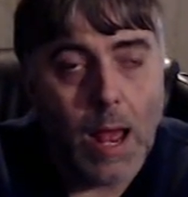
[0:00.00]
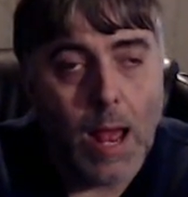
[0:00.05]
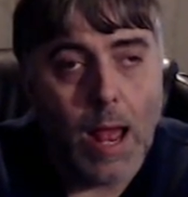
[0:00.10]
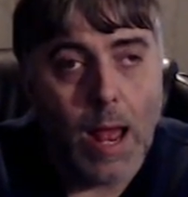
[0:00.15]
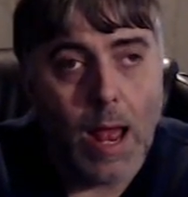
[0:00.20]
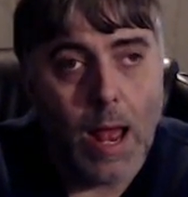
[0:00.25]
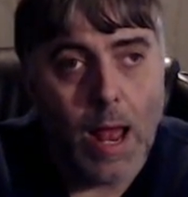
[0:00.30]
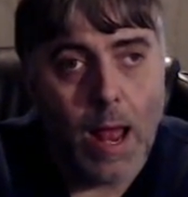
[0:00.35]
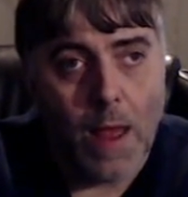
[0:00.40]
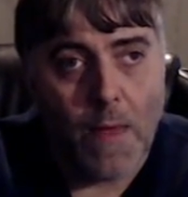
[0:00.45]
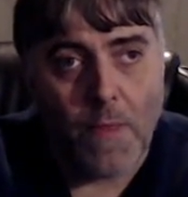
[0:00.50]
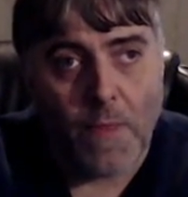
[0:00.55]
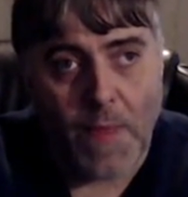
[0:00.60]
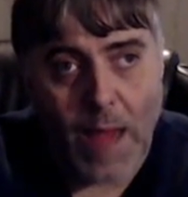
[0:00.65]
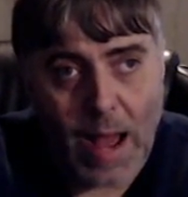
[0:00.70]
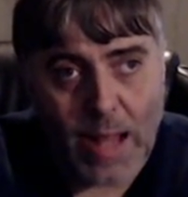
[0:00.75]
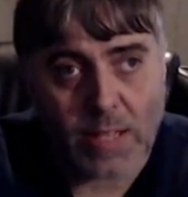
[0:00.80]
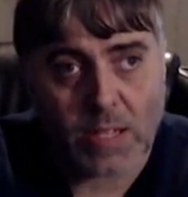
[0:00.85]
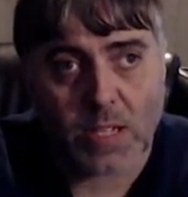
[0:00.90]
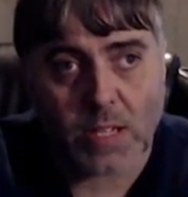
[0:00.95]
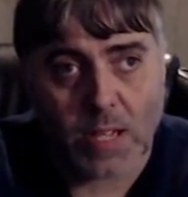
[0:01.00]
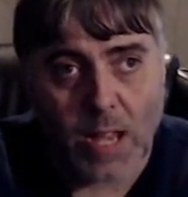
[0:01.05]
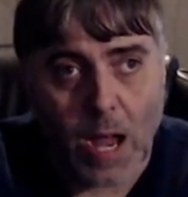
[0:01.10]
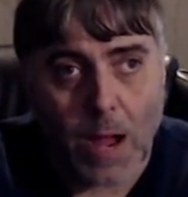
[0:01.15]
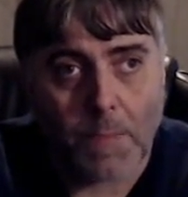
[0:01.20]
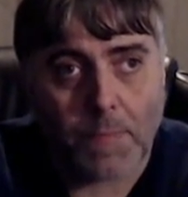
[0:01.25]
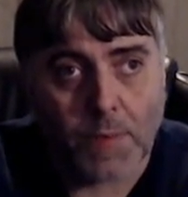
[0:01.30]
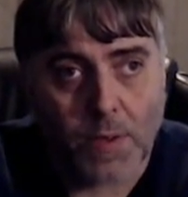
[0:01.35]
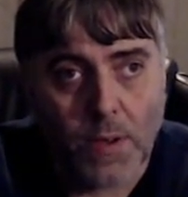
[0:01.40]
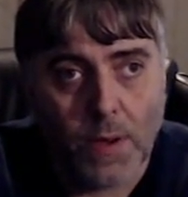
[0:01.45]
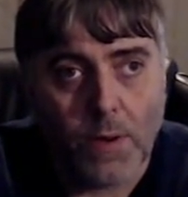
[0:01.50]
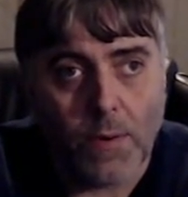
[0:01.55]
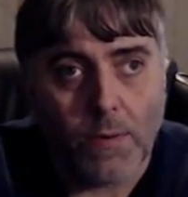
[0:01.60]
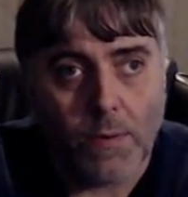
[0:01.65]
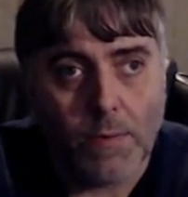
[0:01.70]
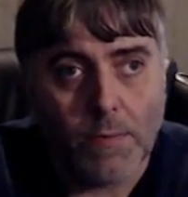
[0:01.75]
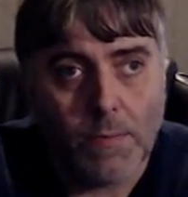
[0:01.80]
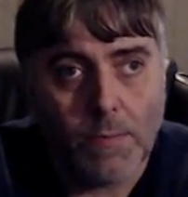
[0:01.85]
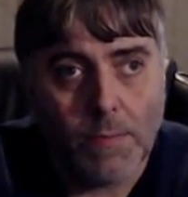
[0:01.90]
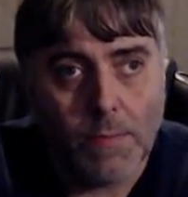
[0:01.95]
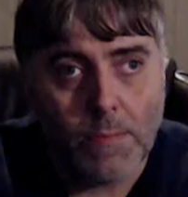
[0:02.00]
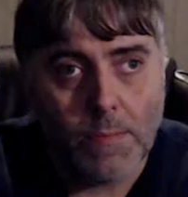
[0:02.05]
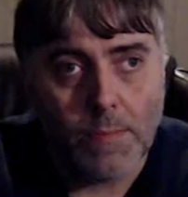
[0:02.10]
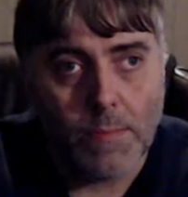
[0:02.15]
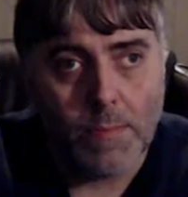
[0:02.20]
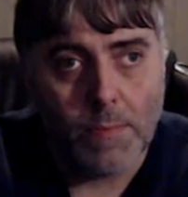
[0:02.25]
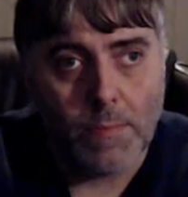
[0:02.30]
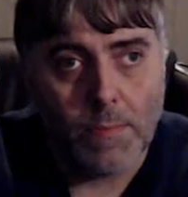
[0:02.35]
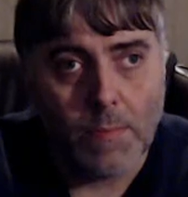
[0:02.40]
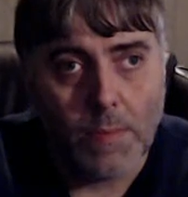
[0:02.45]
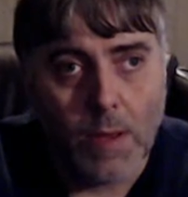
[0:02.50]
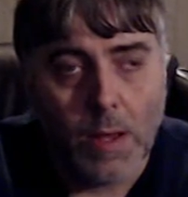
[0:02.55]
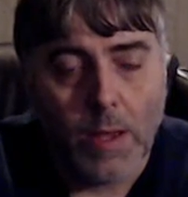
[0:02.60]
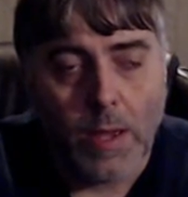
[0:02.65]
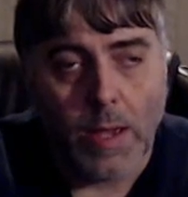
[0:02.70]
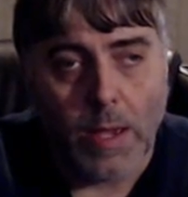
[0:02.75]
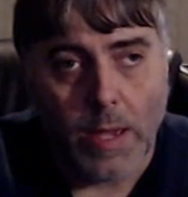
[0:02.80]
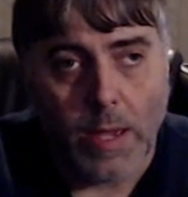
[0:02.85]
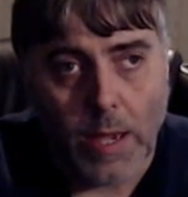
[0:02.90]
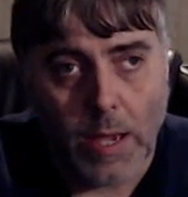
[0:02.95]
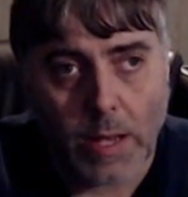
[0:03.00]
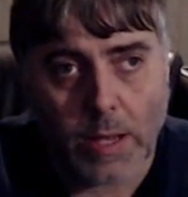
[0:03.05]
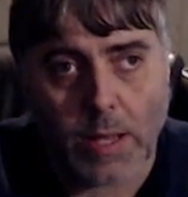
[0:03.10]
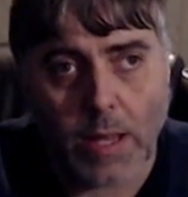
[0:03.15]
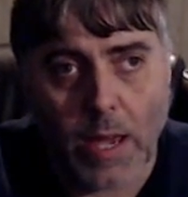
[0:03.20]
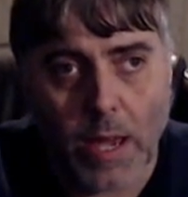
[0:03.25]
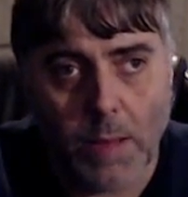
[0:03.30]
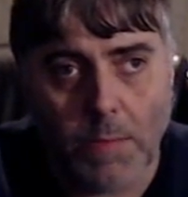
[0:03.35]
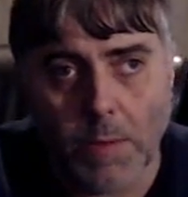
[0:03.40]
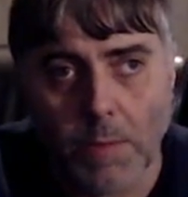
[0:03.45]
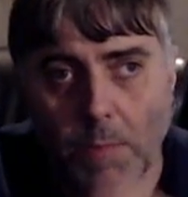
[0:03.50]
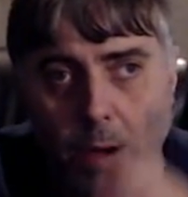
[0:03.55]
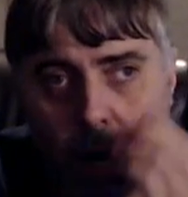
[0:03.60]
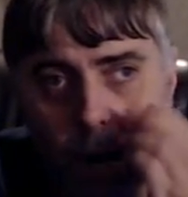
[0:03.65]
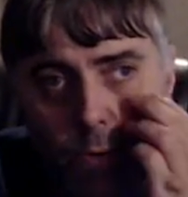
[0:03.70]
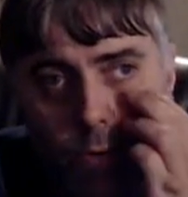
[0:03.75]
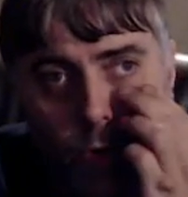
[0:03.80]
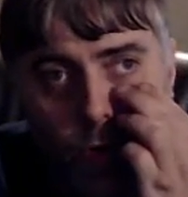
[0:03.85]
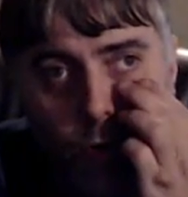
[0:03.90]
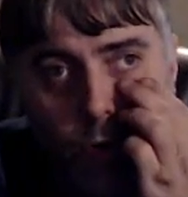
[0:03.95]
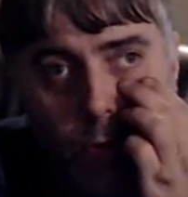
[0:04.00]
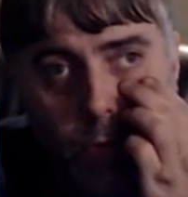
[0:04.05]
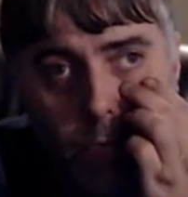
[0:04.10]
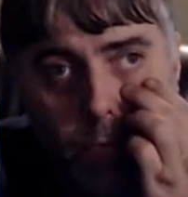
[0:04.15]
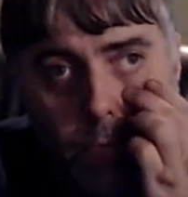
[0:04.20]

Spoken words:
And that stopped too. It came to my room